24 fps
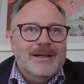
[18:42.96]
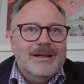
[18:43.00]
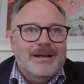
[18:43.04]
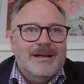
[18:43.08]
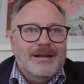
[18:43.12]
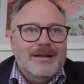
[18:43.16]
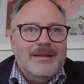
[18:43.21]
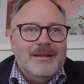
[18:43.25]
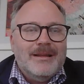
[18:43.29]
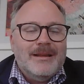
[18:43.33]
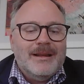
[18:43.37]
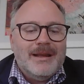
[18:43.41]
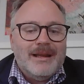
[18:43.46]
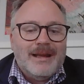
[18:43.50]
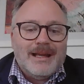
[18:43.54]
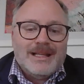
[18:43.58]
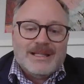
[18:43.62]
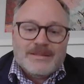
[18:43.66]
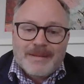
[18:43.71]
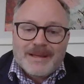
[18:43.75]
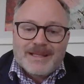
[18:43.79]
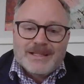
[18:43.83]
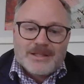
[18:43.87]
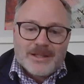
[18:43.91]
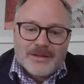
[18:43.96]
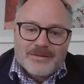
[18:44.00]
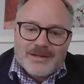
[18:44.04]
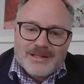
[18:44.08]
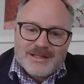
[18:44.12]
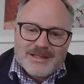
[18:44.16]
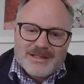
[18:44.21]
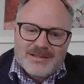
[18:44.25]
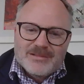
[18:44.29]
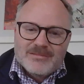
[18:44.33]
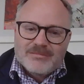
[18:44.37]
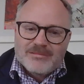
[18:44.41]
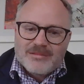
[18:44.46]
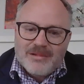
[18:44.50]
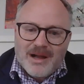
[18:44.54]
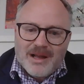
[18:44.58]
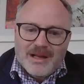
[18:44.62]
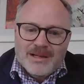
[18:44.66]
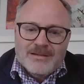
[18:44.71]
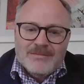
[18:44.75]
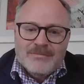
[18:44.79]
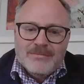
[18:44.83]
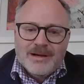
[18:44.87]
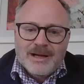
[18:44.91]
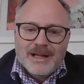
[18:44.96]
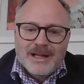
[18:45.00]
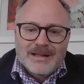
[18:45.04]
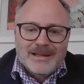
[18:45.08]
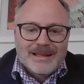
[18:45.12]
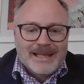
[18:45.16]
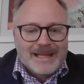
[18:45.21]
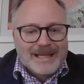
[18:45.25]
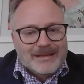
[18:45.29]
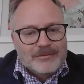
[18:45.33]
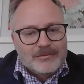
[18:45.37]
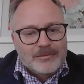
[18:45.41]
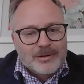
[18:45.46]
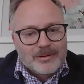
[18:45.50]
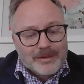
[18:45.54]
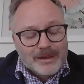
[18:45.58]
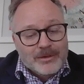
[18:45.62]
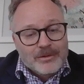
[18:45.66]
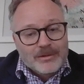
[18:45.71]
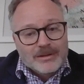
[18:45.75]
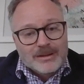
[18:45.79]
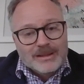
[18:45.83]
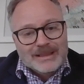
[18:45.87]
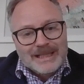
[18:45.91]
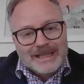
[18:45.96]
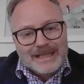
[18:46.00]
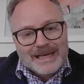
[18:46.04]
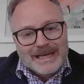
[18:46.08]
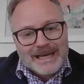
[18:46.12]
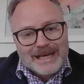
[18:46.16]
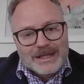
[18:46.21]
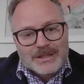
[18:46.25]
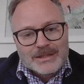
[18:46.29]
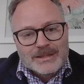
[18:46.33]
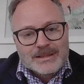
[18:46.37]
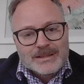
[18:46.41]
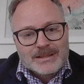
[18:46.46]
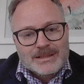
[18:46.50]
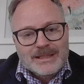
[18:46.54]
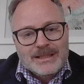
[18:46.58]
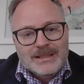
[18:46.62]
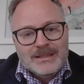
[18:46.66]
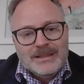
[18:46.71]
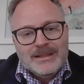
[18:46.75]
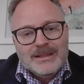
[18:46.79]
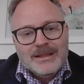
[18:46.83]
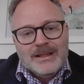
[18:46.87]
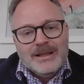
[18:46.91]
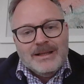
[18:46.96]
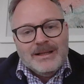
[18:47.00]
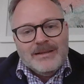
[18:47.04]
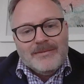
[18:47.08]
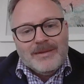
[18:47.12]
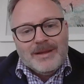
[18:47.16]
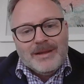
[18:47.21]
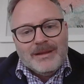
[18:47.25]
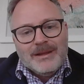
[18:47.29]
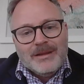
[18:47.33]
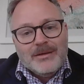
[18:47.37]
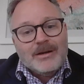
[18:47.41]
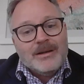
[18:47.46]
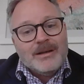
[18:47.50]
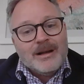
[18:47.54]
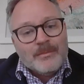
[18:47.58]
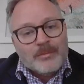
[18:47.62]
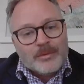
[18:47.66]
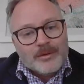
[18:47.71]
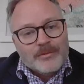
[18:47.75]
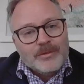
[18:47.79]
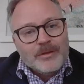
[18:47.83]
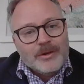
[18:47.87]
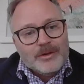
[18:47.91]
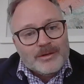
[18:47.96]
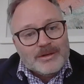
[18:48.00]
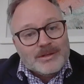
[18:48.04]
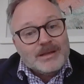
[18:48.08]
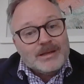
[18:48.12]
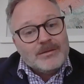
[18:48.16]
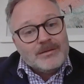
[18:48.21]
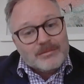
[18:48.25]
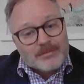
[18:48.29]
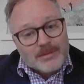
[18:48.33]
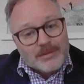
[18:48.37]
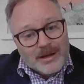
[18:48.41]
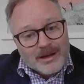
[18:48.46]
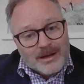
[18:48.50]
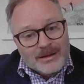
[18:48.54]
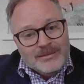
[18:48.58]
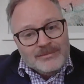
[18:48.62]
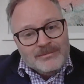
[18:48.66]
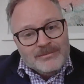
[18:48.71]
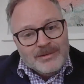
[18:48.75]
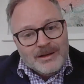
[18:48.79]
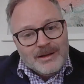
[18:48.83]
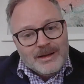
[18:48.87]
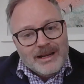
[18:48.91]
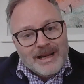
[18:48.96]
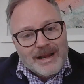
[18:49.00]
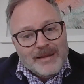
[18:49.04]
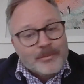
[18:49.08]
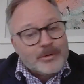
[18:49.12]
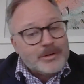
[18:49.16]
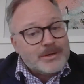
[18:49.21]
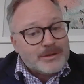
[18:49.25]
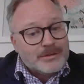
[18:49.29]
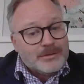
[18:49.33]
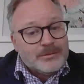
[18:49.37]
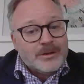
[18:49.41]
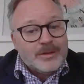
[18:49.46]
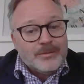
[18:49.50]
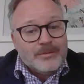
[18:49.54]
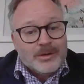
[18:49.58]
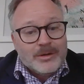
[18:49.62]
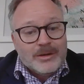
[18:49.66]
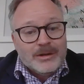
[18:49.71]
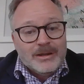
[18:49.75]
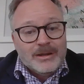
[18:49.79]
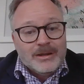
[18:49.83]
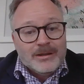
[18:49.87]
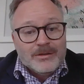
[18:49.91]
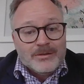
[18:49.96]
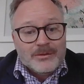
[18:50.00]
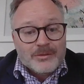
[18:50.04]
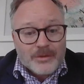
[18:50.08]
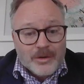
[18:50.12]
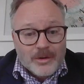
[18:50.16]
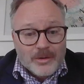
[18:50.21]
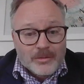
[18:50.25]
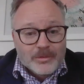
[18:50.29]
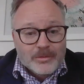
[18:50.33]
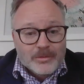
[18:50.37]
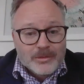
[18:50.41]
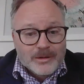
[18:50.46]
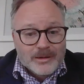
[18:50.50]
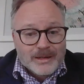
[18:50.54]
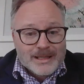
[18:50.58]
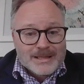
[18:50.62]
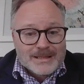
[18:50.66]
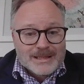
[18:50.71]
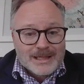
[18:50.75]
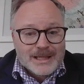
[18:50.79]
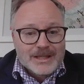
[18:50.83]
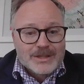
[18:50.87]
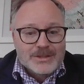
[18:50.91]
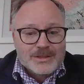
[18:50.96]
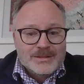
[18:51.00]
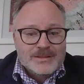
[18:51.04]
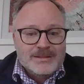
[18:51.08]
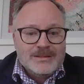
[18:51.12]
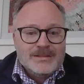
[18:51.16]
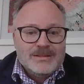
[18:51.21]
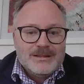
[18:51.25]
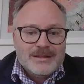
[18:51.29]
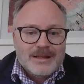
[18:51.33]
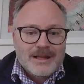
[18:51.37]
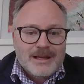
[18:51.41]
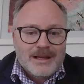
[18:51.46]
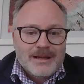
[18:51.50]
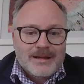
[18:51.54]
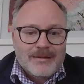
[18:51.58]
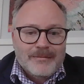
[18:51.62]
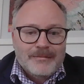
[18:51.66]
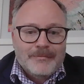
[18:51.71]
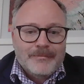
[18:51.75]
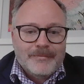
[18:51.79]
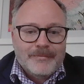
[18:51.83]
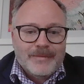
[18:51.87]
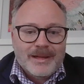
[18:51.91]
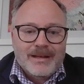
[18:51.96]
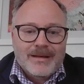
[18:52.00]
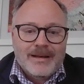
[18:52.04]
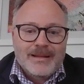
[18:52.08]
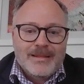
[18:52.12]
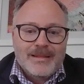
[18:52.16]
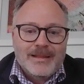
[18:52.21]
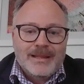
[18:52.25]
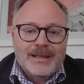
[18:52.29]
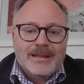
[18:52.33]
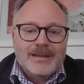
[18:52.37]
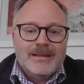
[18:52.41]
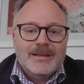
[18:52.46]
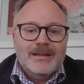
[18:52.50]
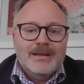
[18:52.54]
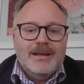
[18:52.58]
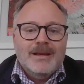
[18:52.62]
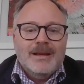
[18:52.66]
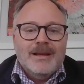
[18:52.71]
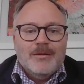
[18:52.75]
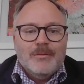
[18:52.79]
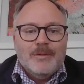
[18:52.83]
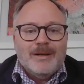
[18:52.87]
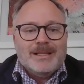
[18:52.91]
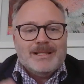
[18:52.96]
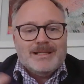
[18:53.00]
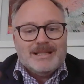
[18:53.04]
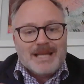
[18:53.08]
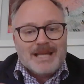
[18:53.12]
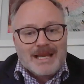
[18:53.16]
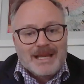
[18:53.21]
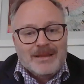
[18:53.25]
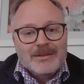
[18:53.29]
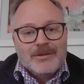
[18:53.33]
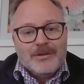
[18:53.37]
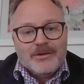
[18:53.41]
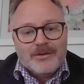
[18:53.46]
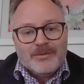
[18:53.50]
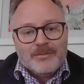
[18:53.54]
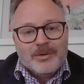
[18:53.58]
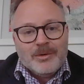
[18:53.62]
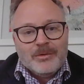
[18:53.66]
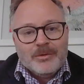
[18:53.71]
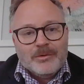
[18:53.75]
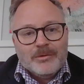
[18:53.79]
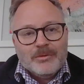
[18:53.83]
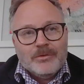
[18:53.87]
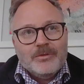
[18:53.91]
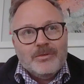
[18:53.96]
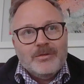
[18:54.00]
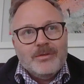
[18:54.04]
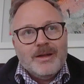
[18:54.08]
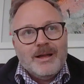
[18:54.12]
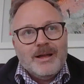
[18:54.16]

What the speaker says: the Headspace services are run by what we call a lead agency, and there are a number of those that are run by Aboriginal community-controlled organisations. And I think we're seeing those models